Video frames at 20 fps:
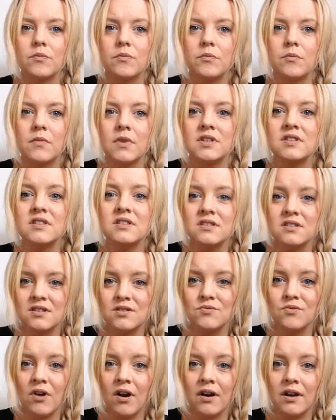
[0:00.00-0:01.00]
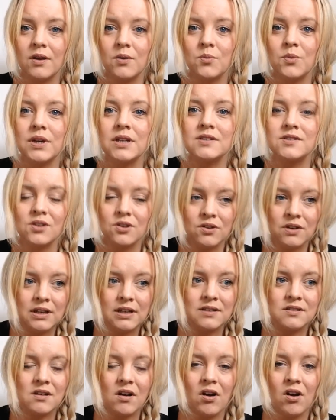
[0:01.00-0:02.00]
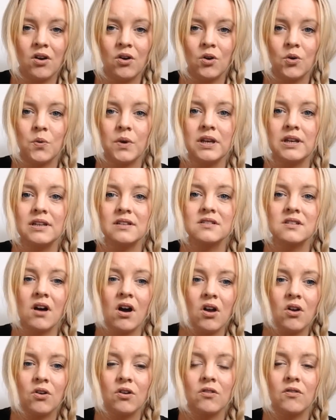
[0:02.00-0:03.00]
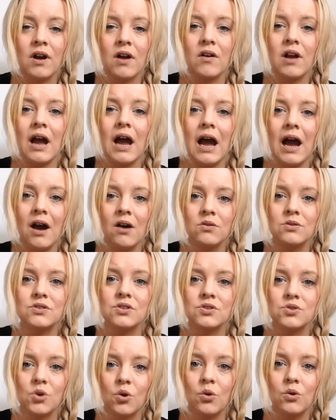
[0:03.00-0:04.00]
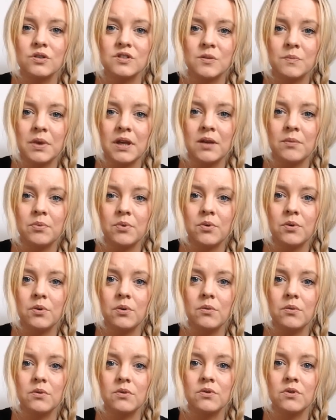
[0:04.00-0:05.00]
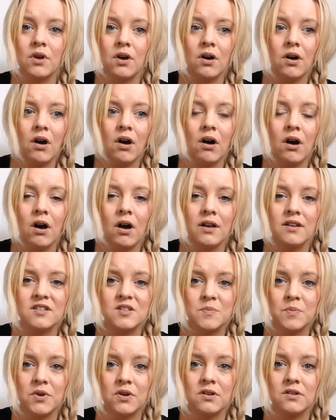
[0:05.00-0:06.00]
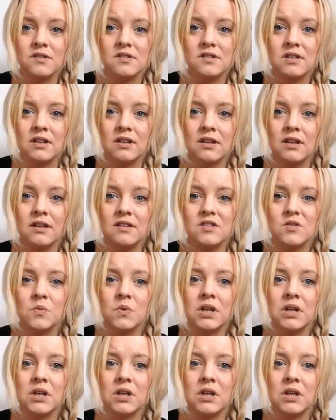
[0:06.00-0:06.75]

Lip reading: my sister's right. We do need dialogue. We need dialogue around how to talk to people that are experiencing this.